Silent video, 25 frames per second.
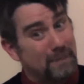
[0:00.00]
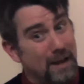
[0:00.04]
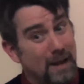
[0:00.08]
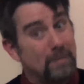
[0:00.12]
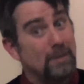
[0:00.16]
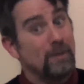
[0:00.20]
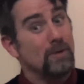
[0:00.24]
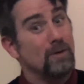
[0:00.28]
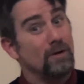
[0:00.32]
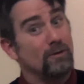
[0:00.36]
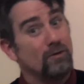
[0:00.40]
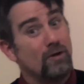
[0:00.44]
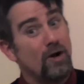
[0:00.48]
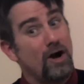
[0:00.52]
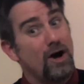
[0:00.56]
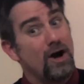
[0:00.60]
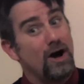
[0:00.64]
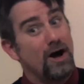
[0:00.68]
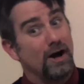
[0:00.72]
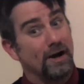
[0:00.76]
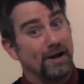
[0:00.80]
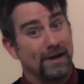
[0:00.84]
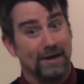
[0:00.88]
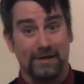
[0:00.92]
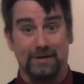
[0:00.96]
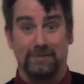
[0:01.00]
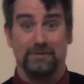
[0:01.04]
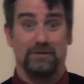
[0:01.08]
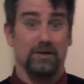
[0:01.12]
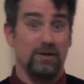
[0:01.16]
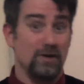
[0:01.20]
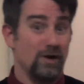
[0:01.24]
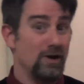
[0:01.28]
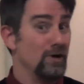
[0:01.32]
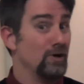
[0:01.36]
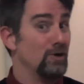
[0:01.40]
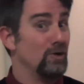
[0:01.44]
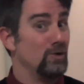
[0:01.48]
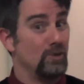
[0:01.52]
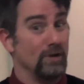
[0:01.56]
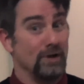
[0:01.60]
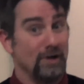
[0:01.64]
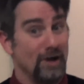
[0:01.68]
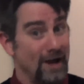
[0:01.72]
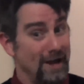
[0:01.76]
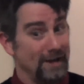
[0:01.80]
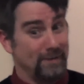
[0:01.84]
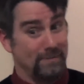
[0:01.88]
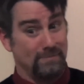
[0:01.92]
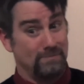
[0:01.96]
maybe we're wrong because, we're
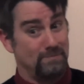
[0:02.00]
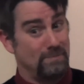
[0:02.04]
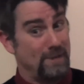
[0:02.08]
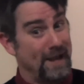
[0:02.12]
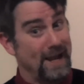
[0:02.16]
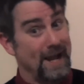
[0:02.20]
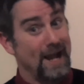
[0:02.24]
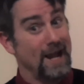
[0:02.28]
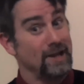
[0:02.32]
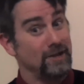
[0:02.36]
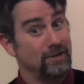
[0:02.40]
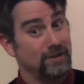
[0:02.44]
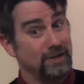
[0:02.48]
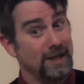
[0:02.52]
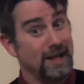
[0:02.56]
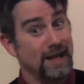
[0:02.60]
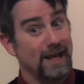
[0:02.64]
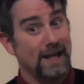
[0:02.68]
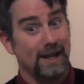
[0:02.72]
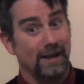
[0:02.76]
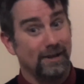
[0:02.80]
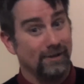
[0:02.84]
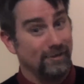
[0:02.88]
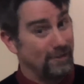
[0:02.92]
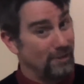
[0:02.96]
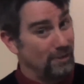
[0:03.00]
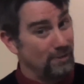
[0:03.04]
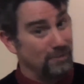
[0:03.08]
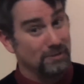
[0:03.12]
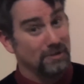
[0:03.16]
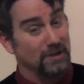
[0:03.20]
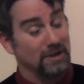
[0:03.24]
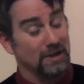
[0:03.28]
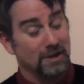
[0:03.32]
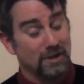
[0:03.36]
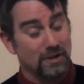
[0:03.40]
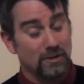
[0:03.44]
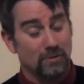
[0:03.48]
not PhDs and